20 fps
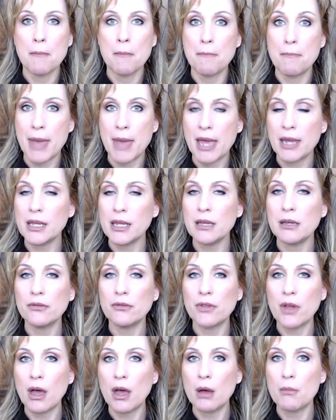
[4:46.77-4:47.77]
Many
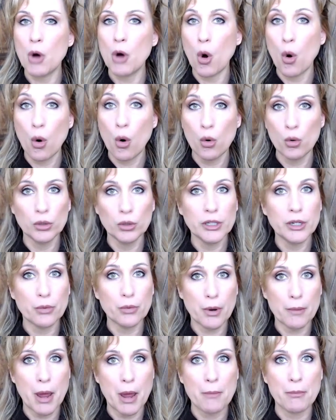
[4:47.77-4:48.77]
of them only
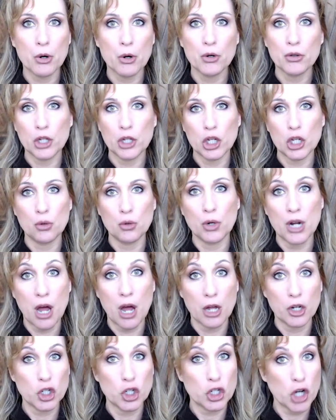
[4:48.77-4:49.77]
remembered the
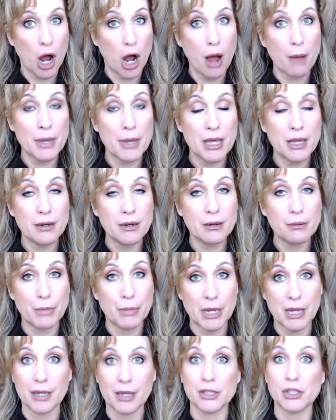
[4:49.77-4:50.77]
QAnon shaman
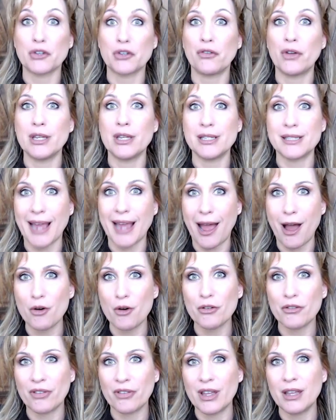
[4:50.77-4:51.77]
because of his
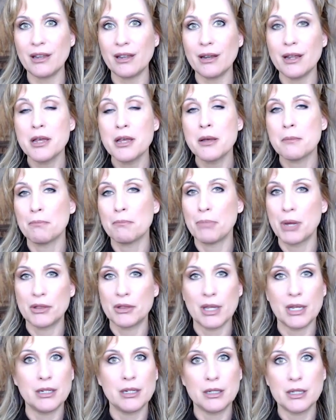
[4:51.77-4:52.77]
outfit,
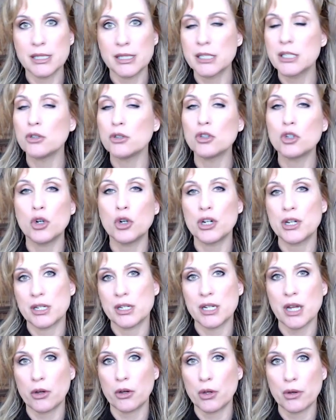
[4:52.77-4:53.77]
but they still
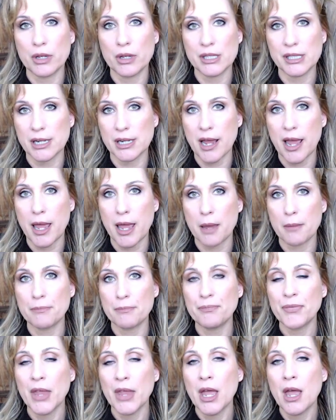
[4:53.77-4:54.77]
couldn't tell you his
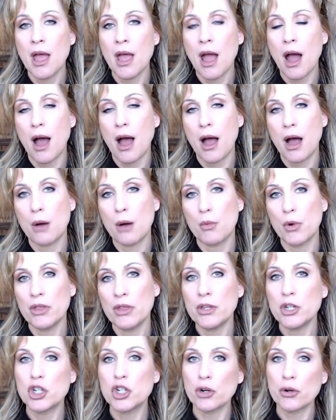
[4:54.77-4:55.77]
name.
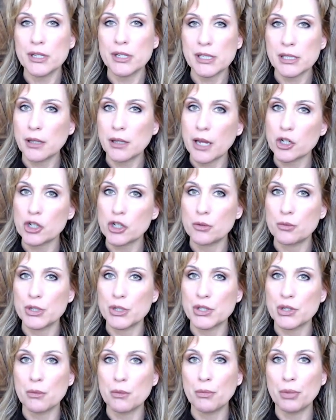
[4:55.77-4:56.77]
When the jury selection
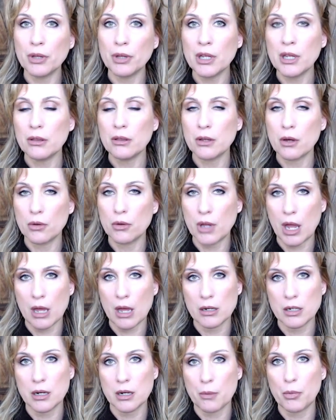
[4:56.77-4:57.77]
was complete, though, they
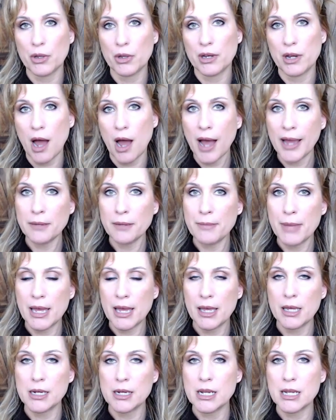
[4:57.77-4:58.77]
ended up with 9
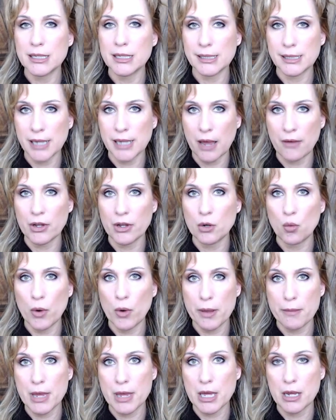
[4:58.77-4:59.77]
men, 7
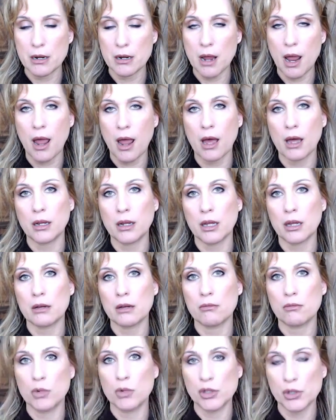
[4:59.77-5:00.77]
women, and it
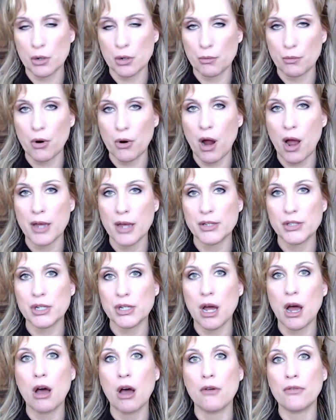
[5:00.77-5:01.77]
was
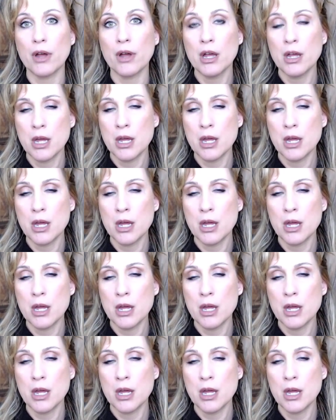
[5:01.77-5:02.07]
comprised of